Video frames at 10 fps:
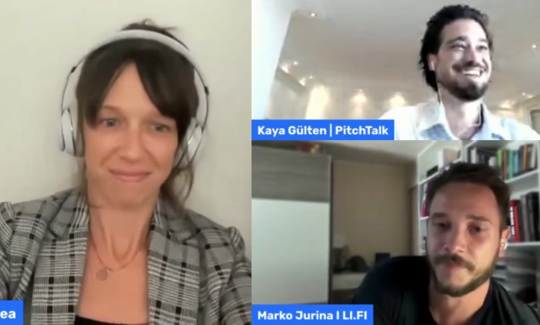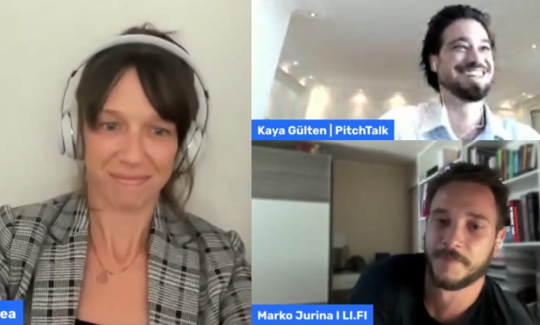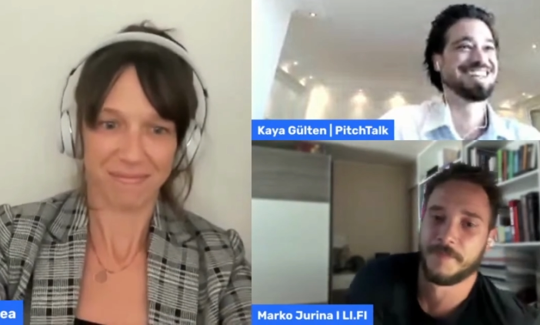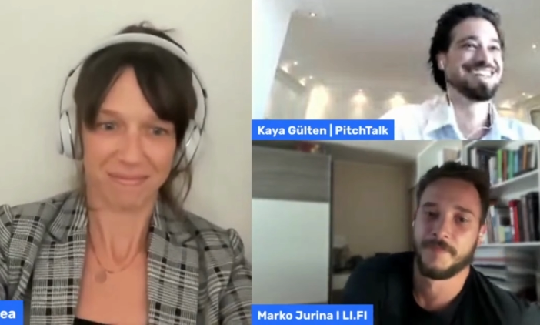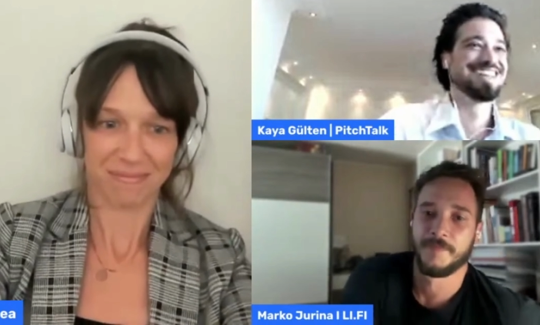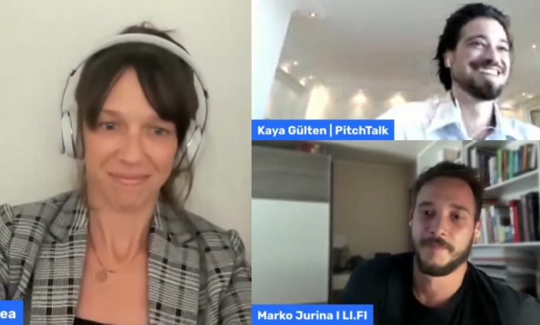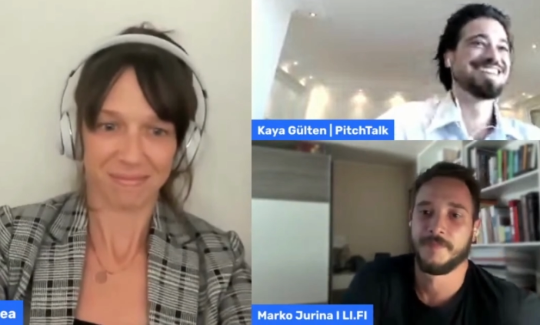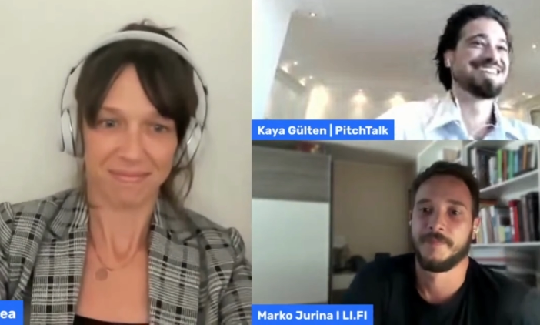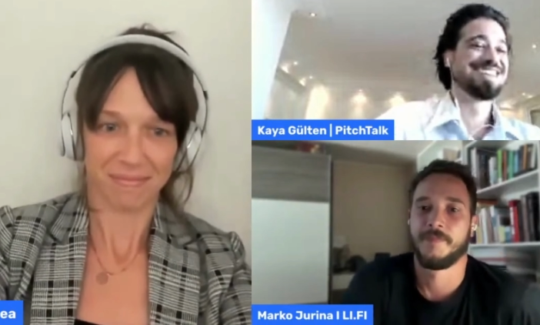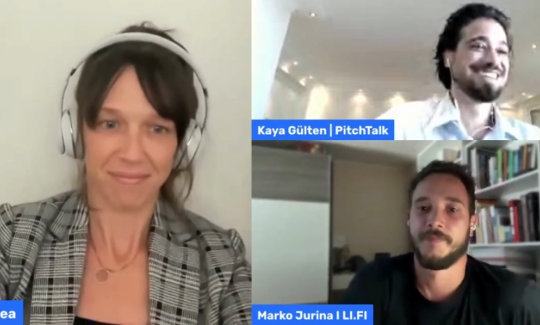Speaker 1: say against them. Loud
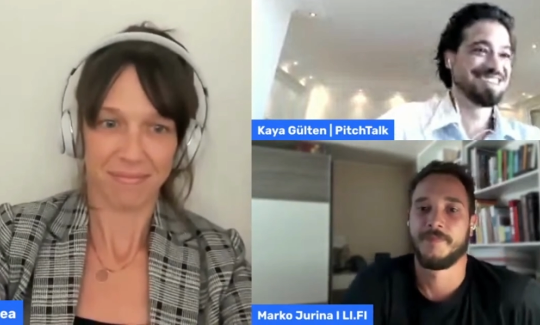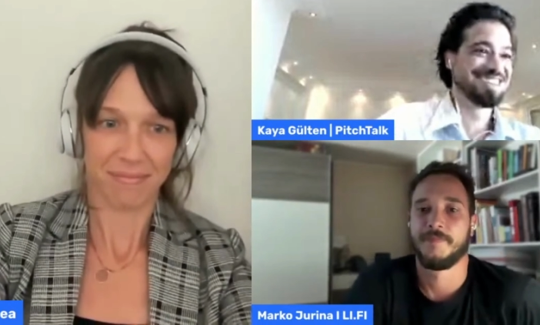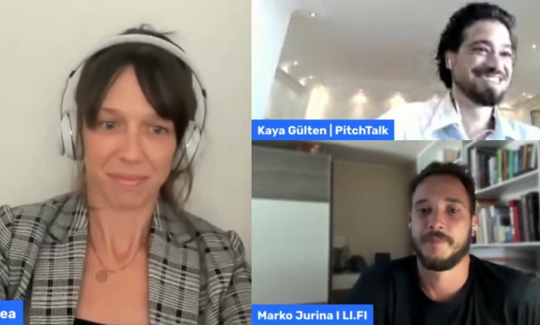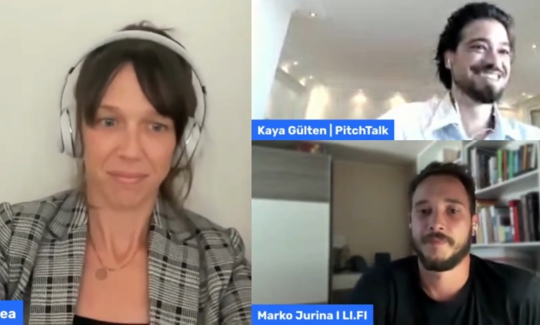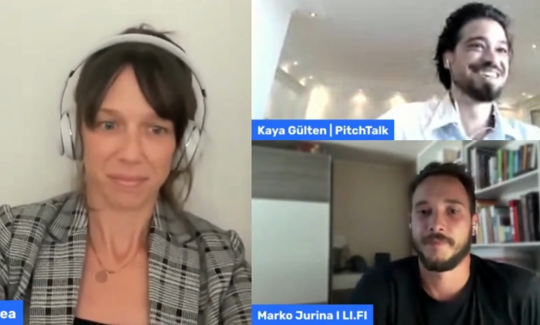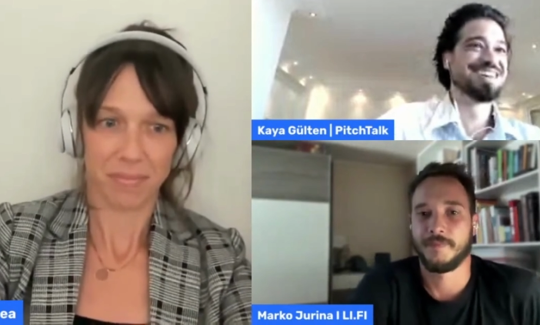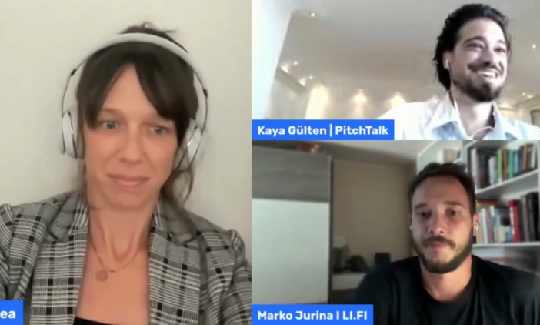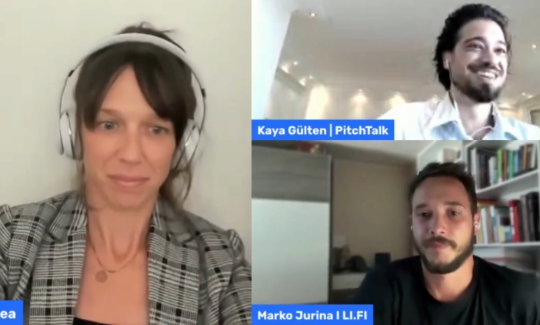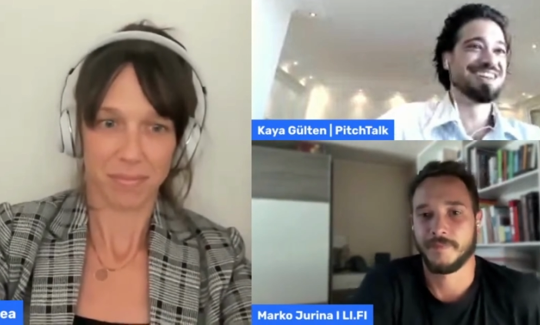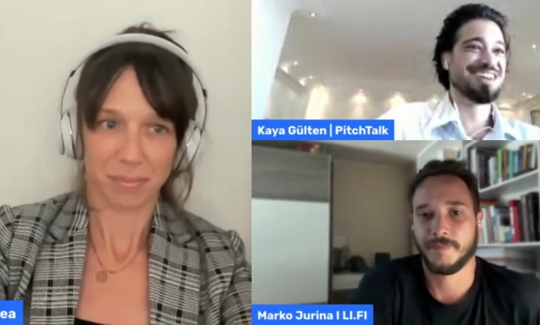and clear. Well,
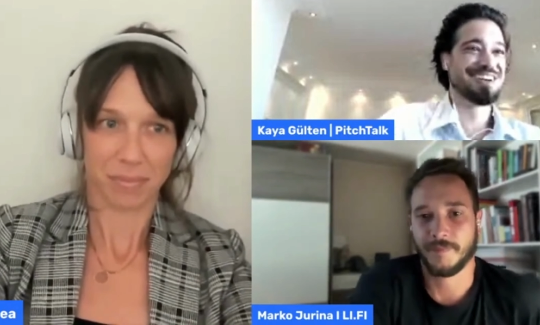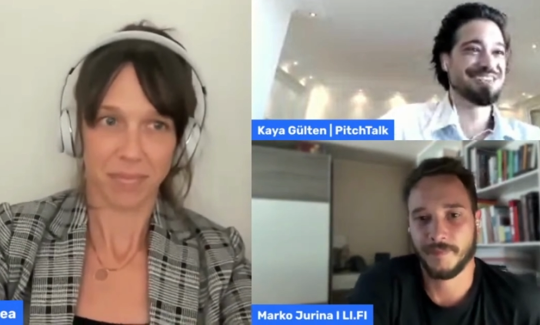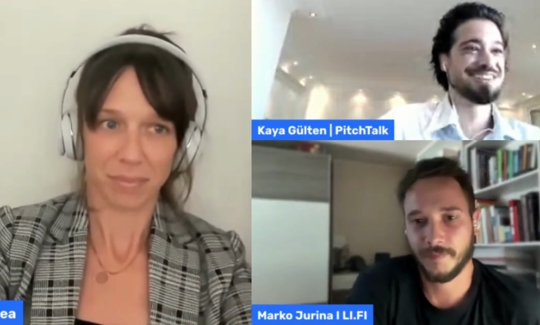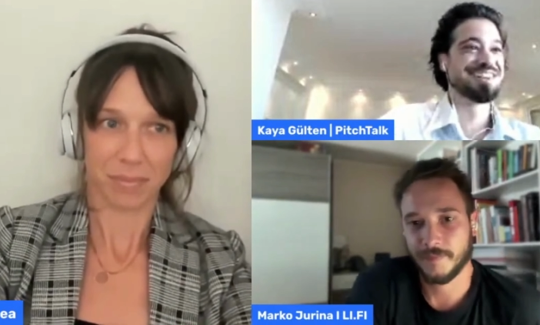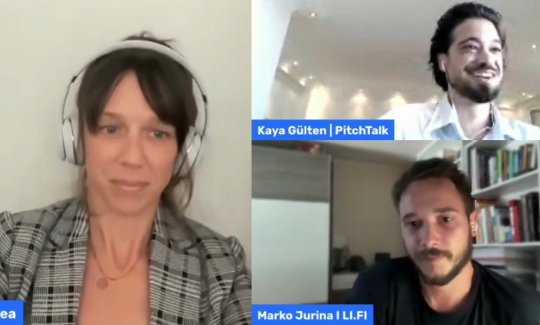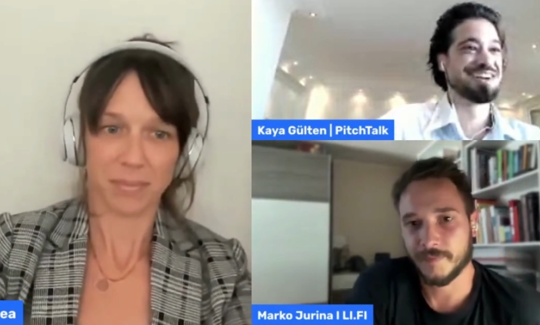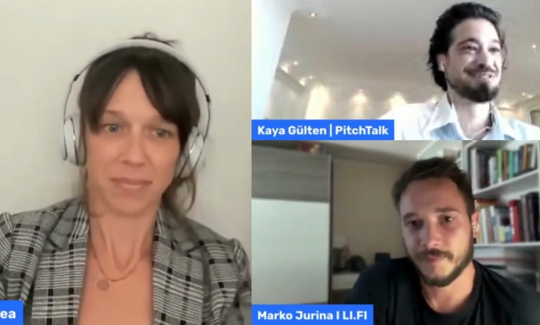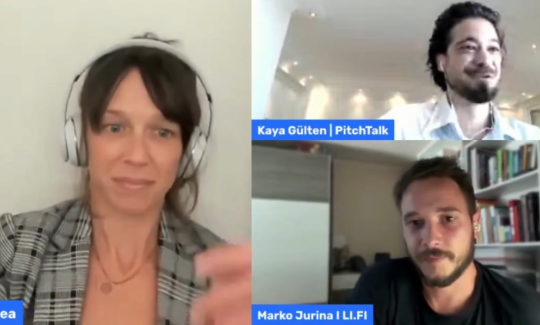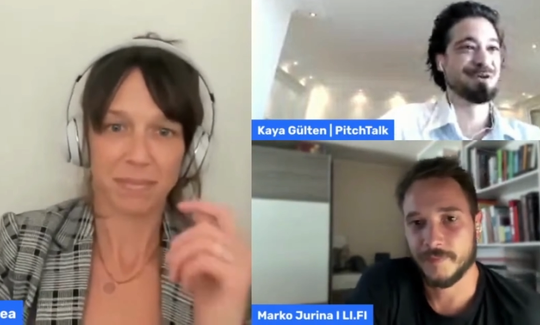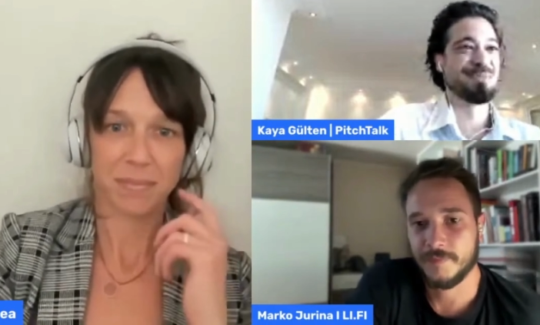Marco, thank you so
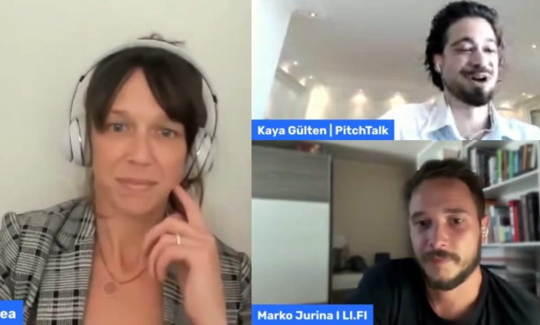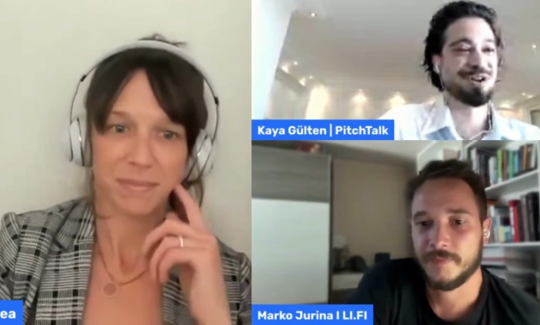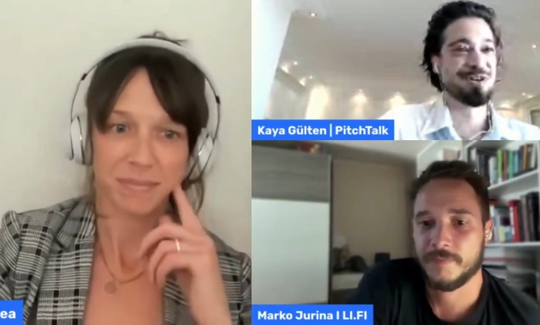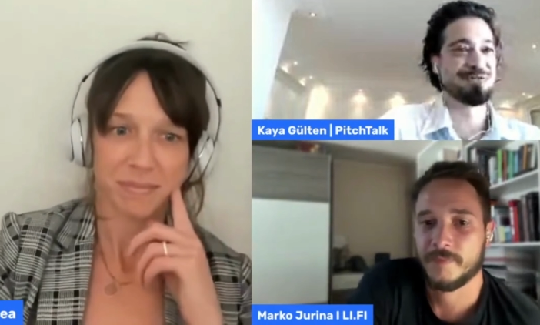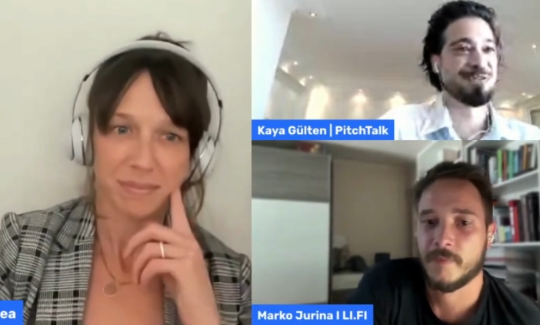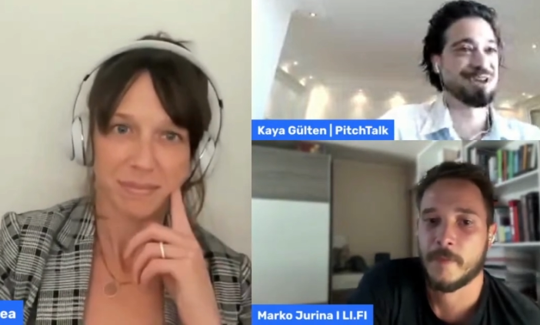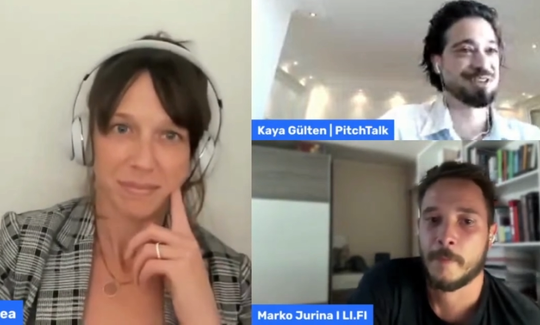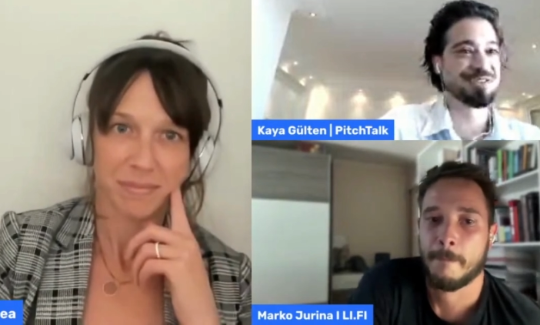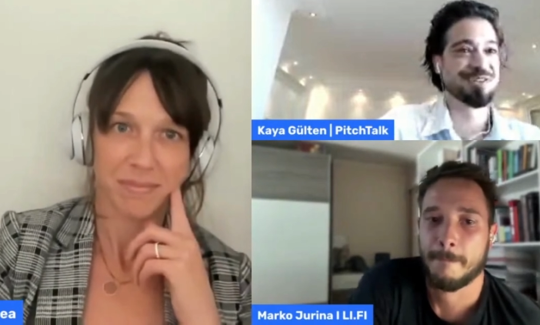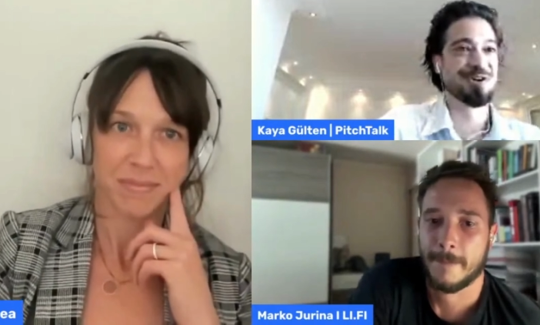much for your
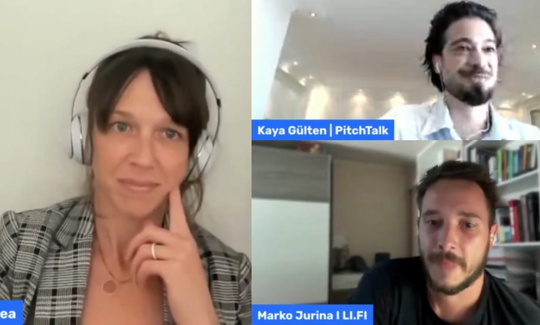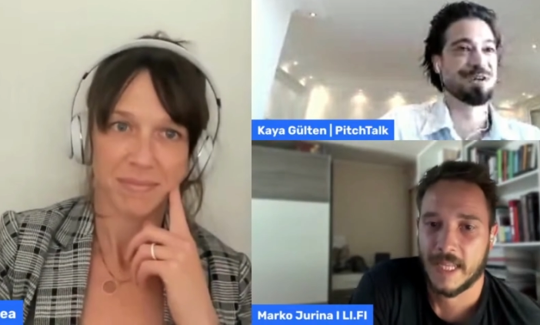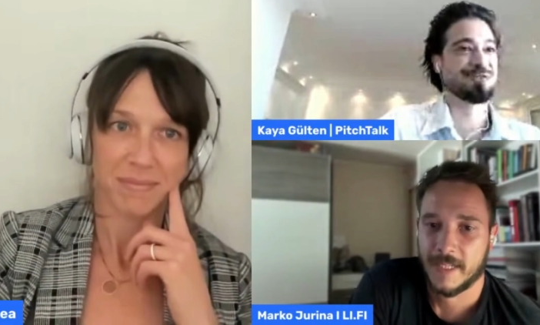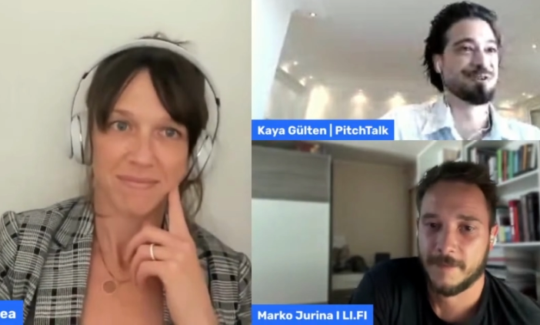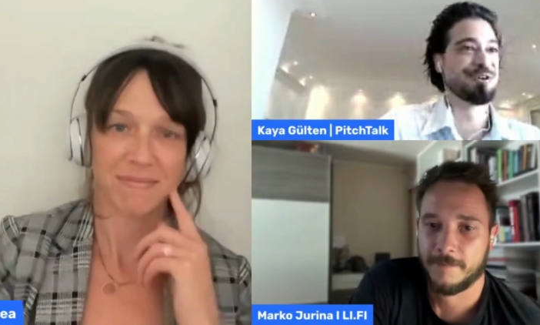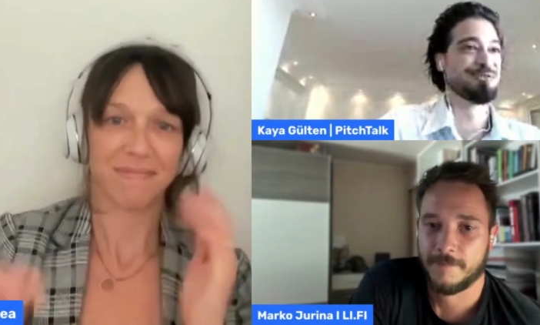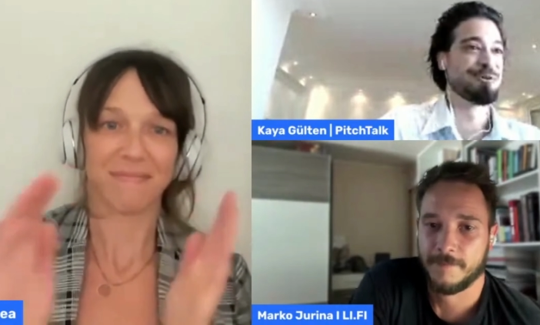remarkable showcase.